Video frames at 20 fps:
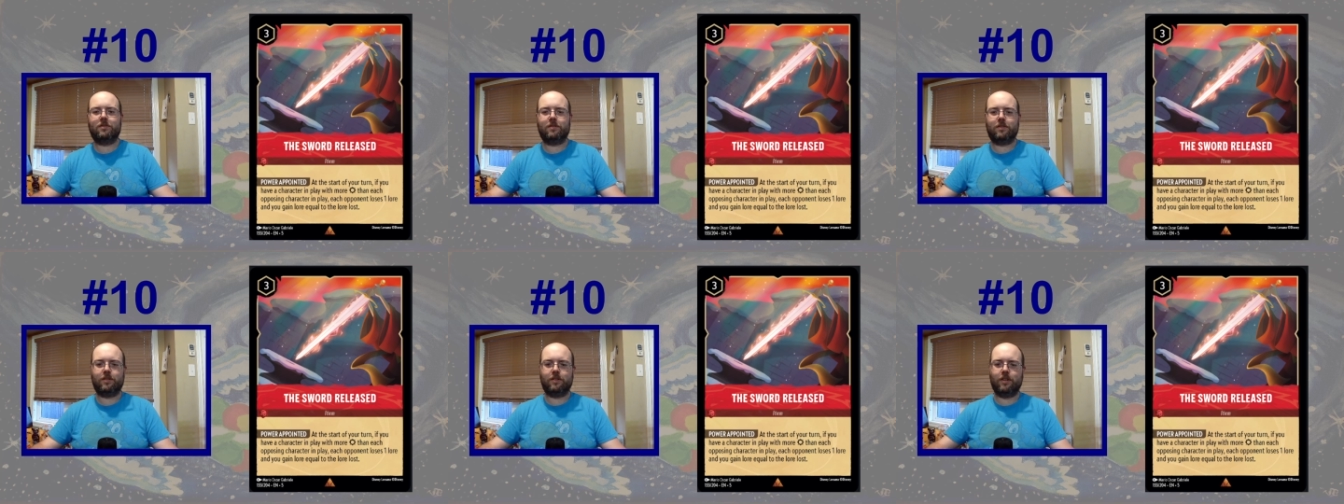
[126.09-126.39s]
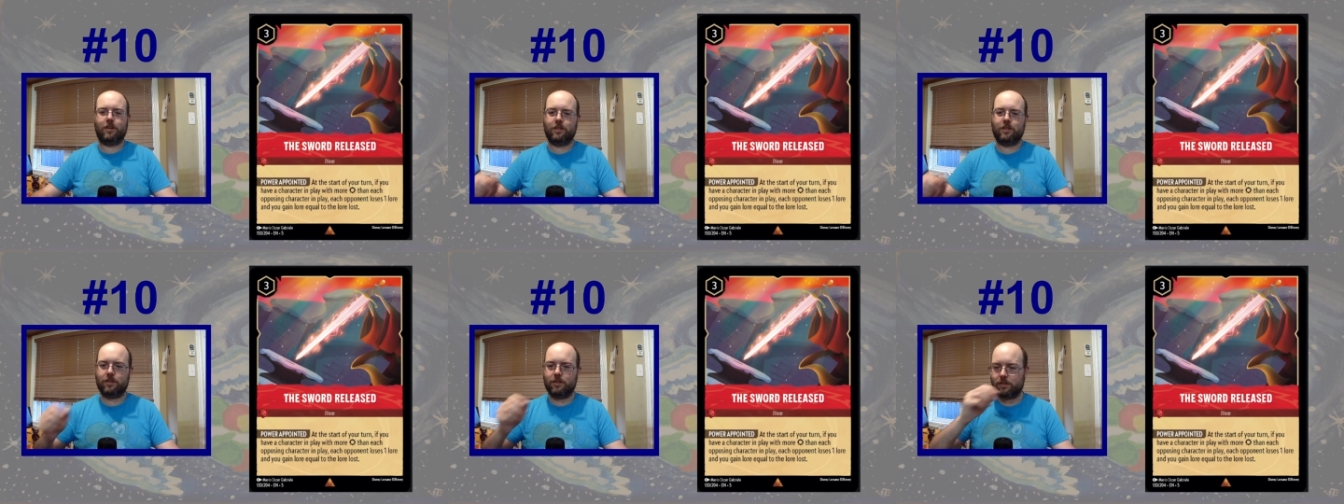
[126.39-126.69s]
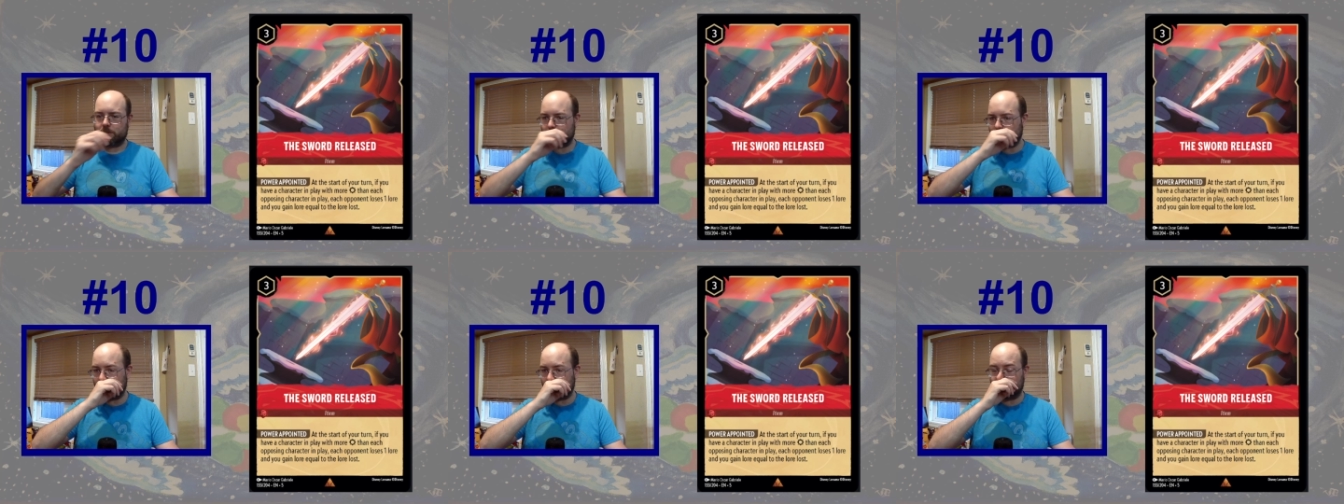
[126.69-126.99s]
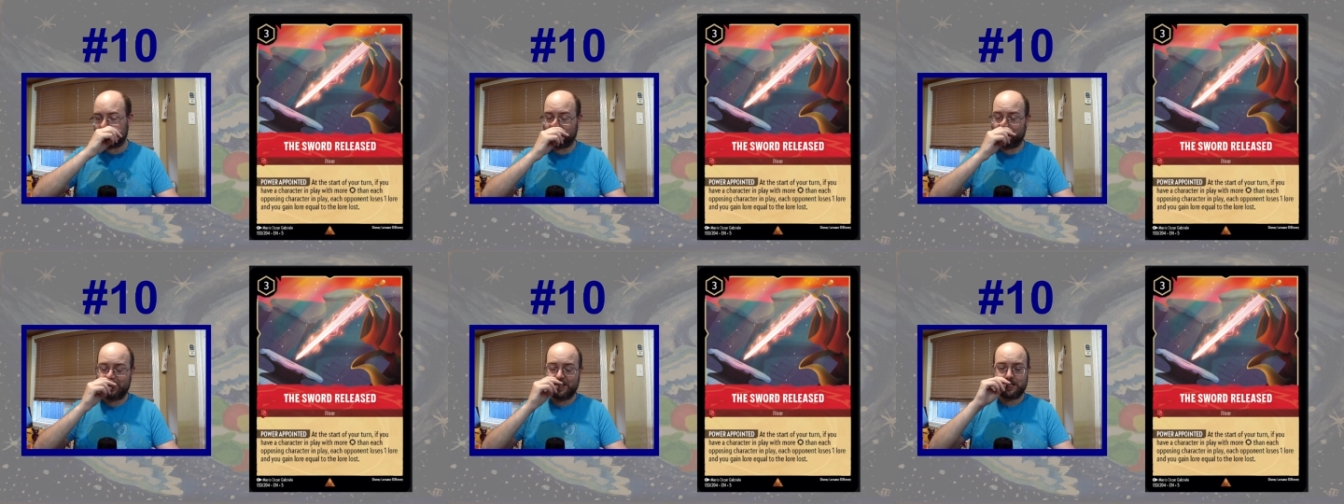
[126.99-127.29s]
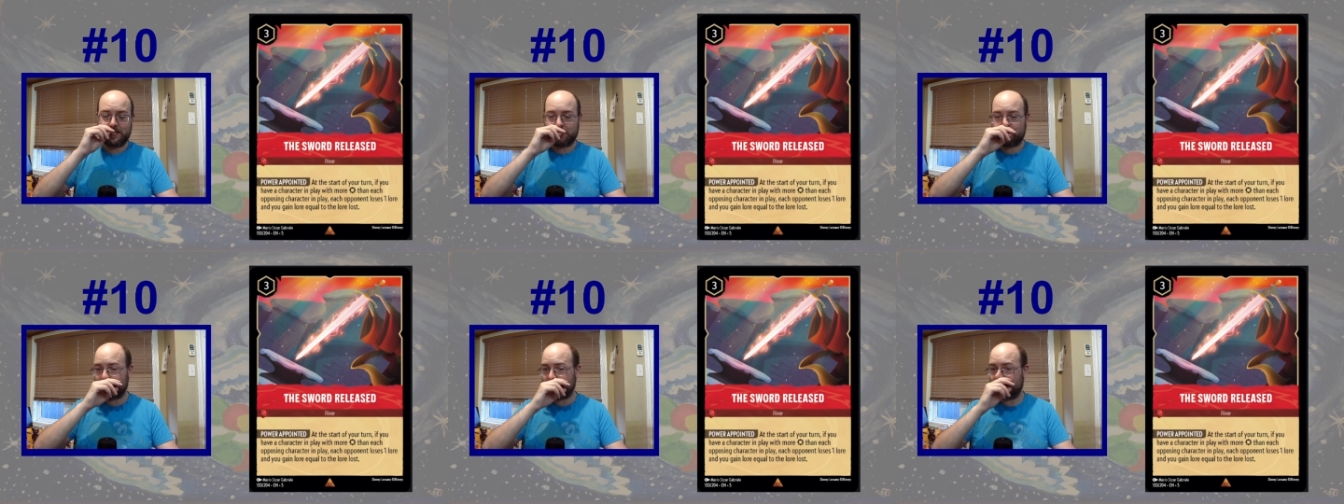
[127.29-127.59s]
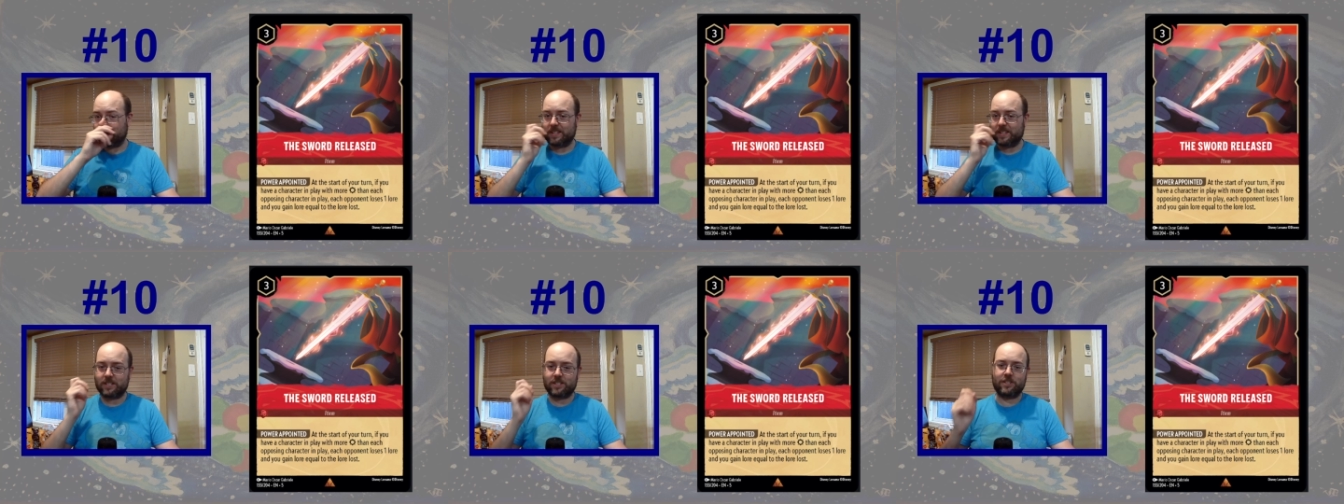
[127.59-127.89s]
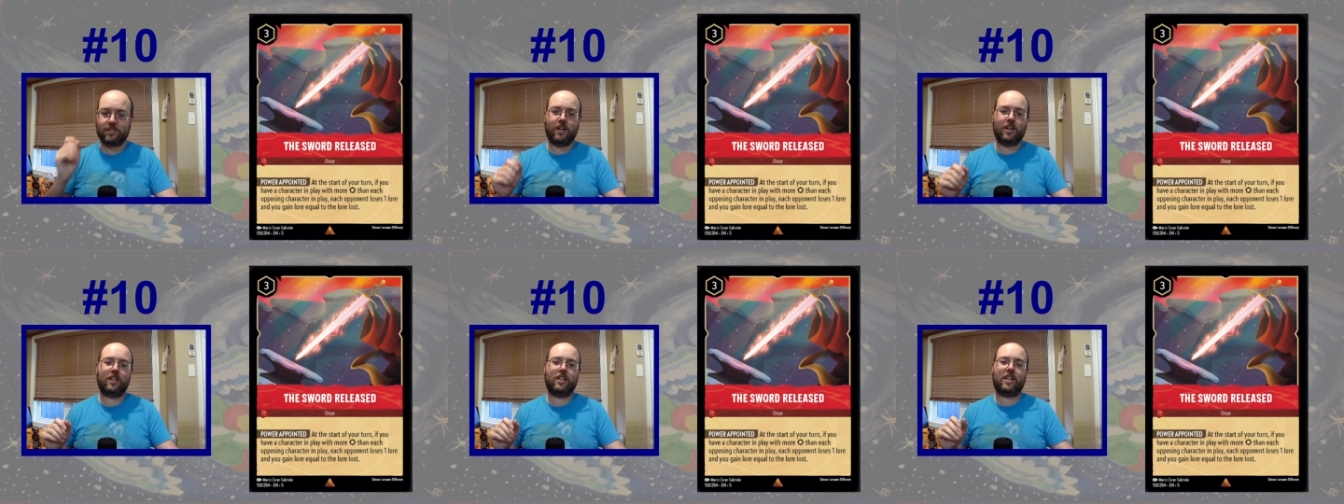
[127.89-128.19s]
The Sword released. It's
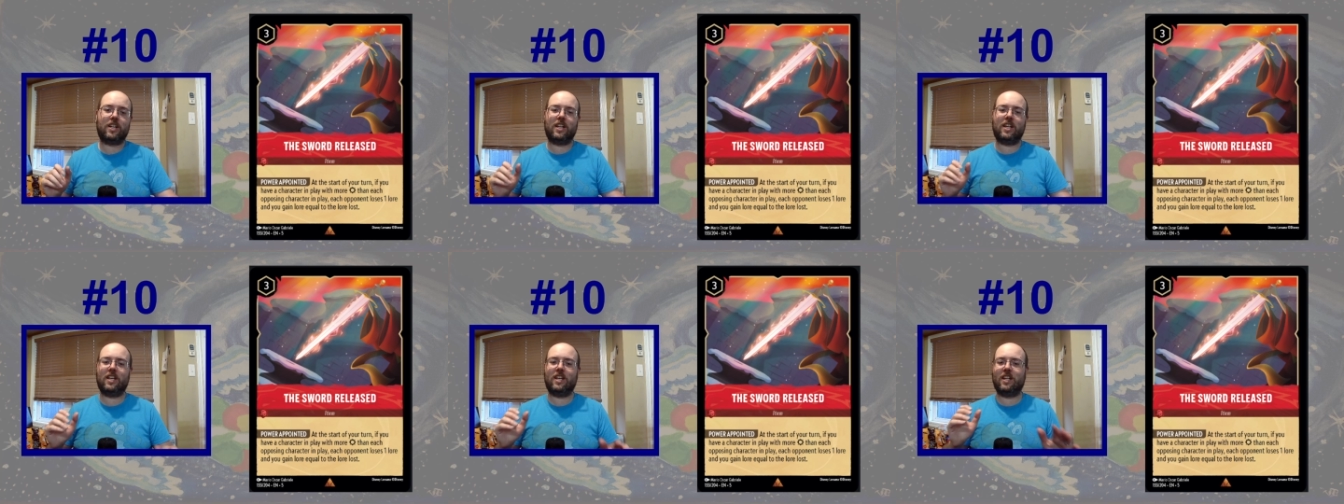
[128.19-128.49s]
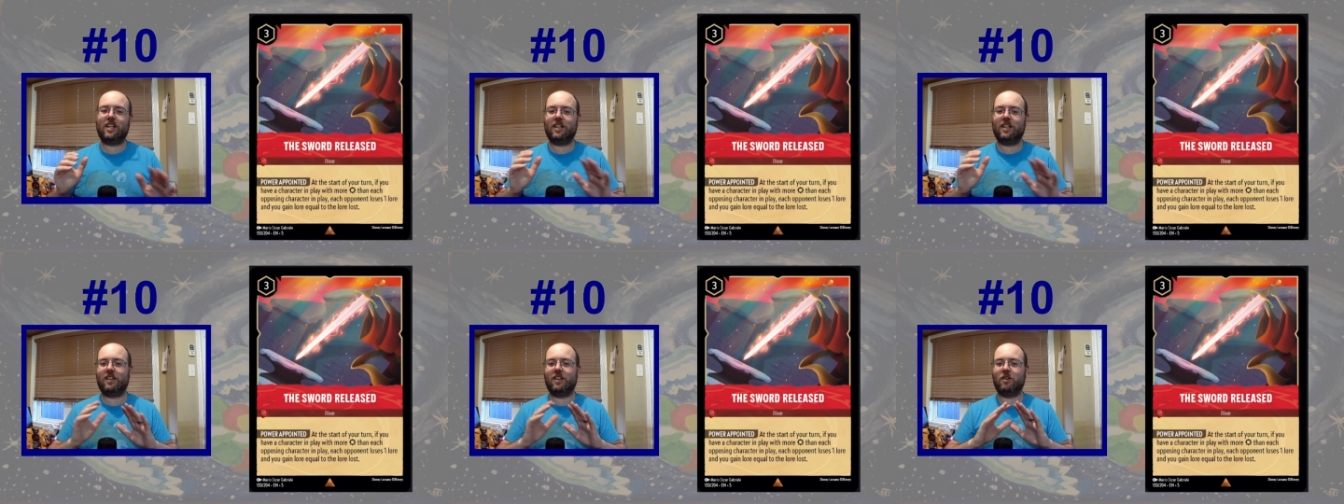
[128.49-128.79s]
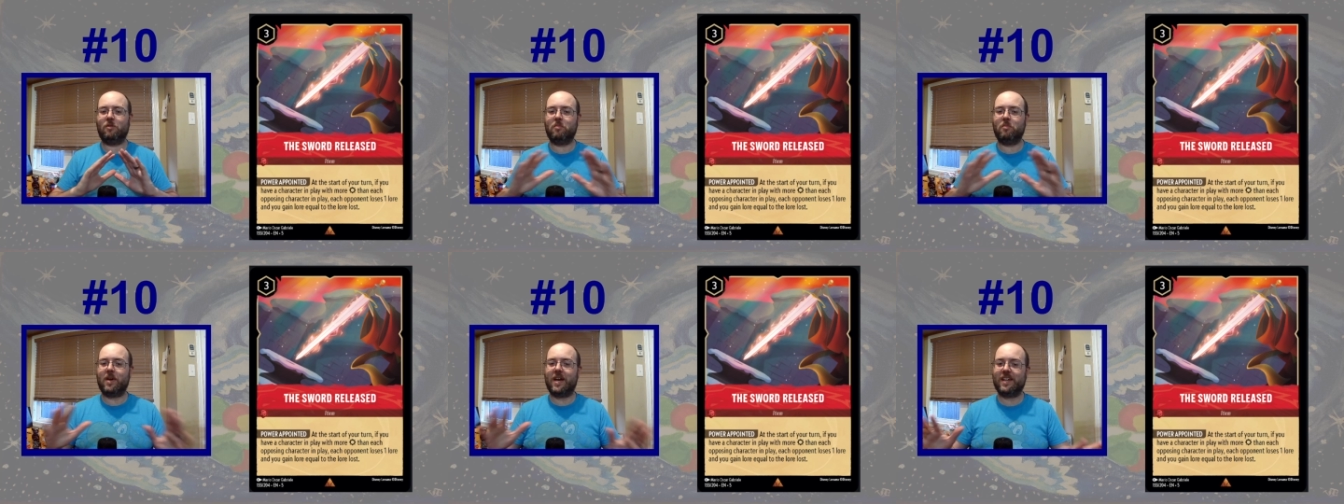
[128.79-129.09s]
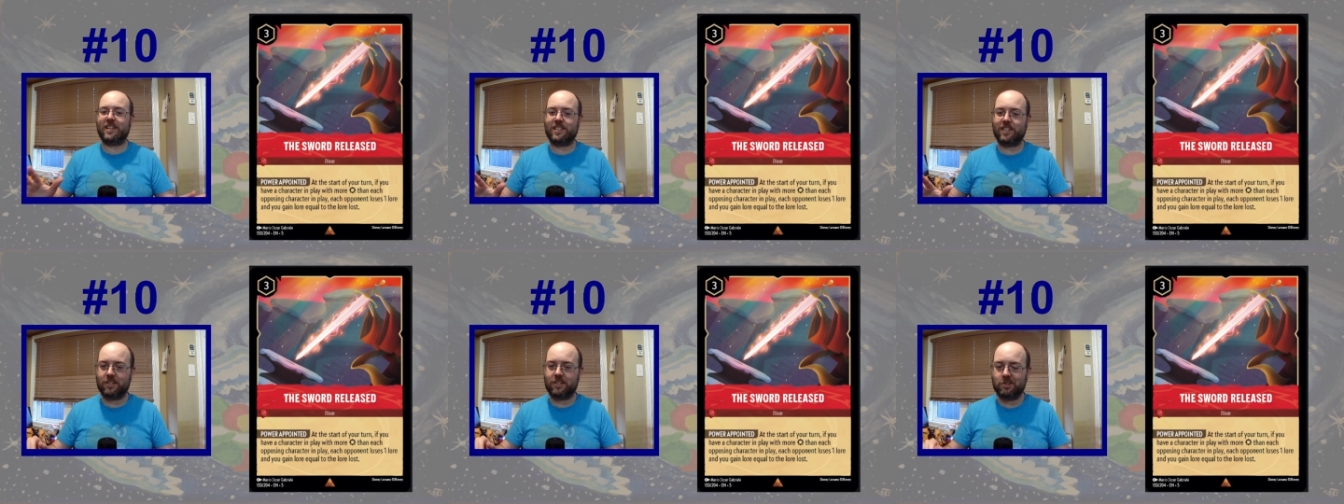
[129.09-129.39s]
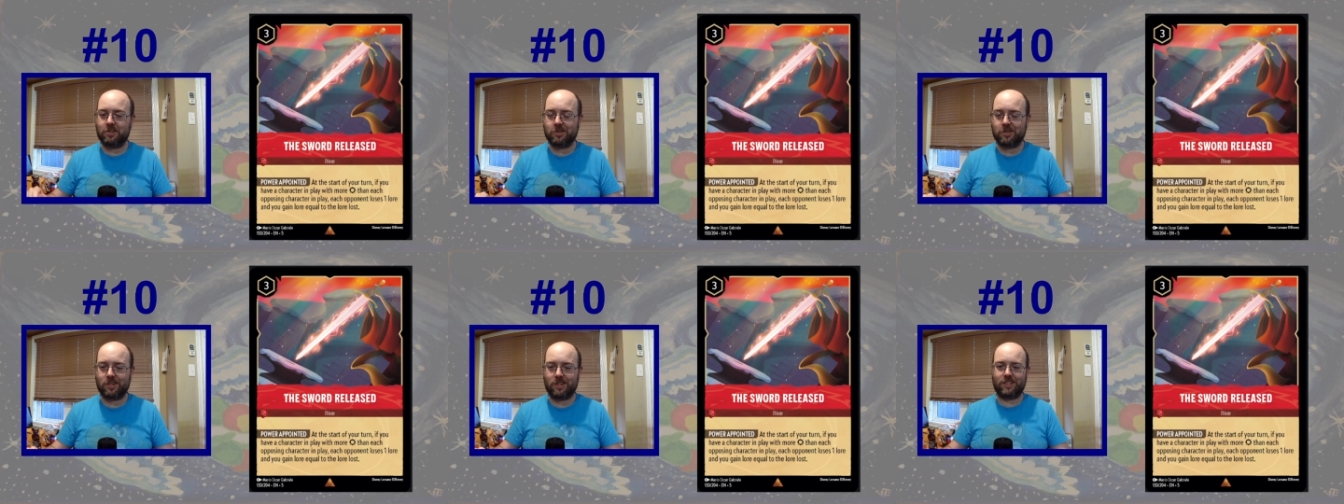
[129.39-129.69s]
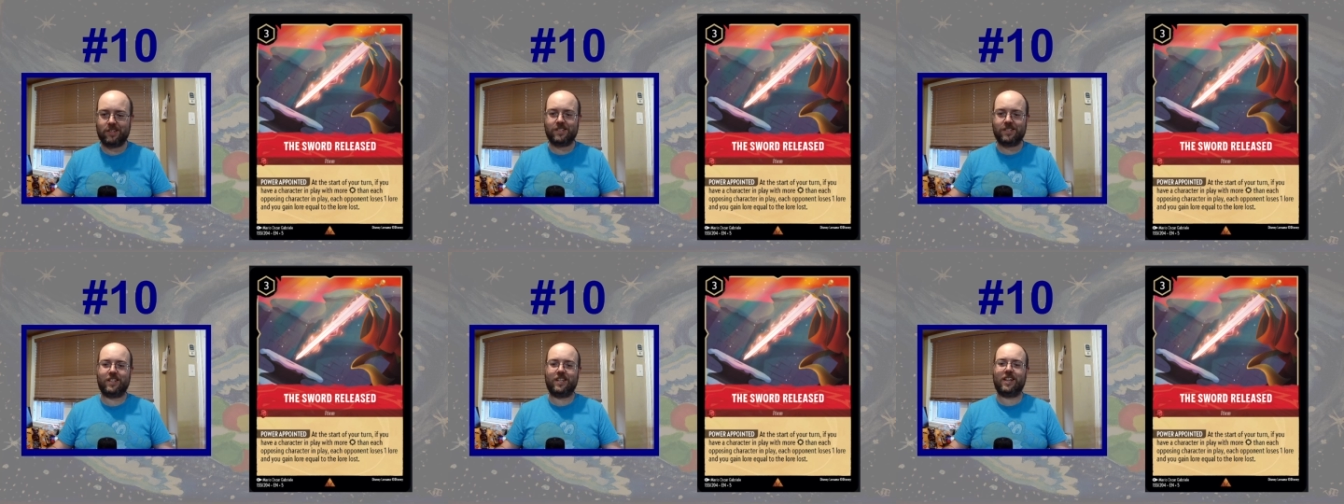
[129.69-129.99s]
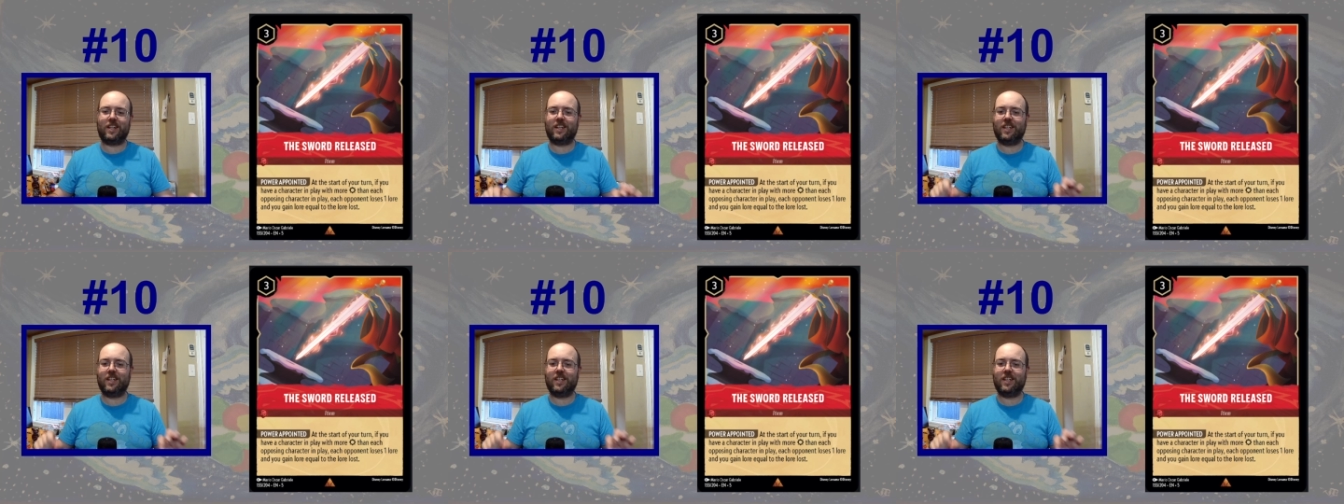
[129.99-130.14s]
not a mass inclusion in the deck.